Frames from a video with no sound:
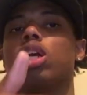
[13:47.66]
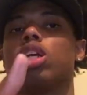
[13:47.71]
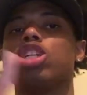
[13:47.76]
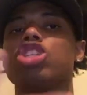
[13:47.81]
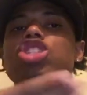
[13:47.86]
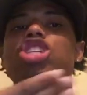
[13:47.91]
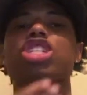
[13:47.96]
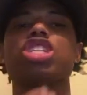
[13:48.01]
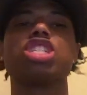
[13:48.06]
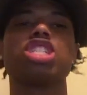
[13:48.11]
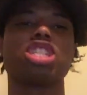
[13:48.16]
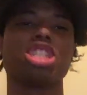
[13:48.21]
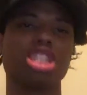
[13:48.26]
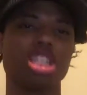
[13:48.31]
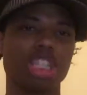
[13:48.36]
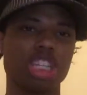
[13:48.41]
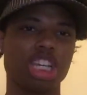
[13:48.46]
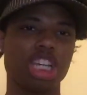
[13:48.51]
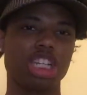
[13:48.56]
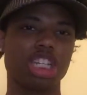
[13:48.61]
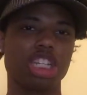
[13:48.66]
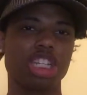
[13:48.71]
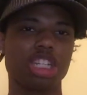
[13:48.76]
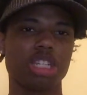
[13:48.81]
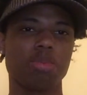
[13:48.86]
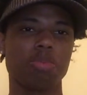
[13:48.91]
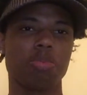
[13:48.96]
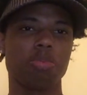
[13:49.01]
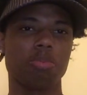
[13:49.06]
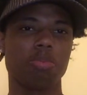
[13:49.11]
just
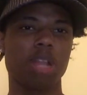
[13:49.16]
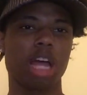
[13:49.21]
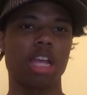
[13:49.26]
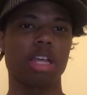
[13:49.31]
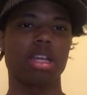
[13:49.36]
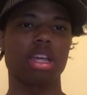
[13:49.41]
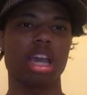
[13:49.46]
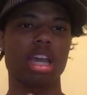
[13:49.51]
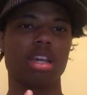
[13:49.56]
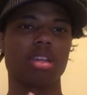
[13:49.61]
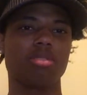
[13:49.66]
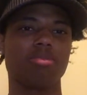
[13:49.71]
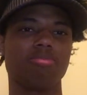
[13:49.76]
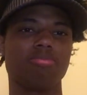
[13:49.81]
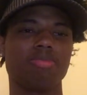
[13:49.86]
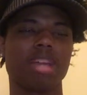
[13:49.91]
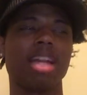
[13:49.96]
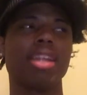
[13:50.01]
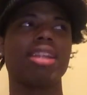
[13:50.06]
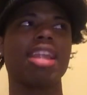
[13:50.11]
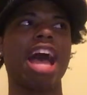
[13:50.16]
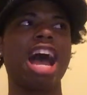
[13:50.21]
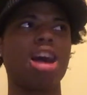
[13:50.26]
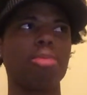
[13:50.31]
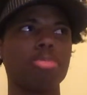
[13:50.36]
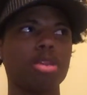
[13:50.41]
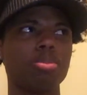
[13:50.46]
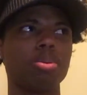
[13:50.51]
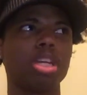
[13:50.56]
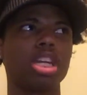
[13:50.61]
gets like allow
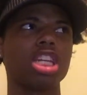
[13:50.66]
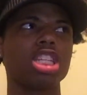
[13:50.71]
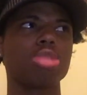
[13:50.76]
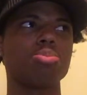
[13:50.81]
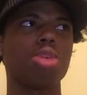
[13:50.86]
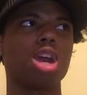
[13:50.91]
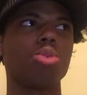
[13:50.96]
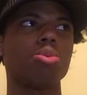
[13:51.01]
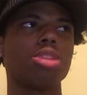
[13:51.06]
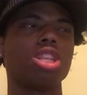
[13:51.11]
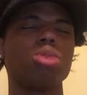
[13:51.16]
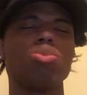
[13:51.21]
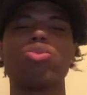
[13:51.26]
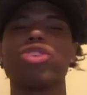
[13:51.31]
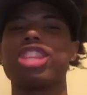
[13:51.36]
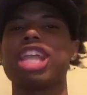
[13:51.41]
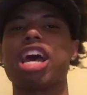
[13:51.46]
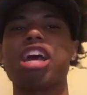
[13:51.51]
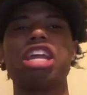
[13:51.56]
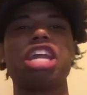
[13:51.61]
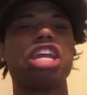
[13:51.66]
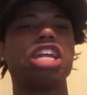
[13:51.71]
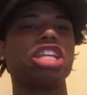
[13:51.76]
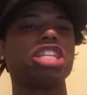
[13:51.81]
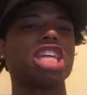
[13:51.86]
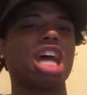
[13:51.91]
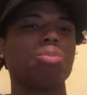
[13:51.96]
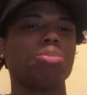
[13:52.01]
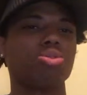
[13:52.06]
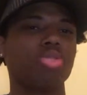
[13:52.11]
people to get smart with them without any
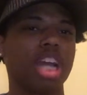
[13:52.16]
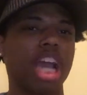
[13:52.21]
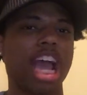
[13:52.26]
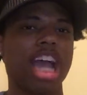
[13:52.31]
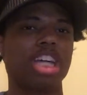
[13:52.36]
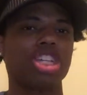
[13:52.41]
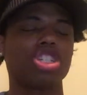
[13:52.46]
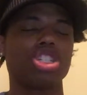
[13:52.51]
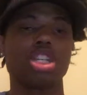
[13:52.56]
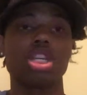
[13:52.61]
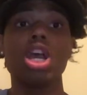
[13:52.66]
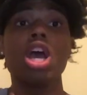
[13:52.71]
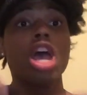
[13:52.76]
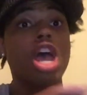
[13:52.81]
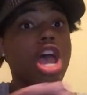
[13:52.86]
type of reaction.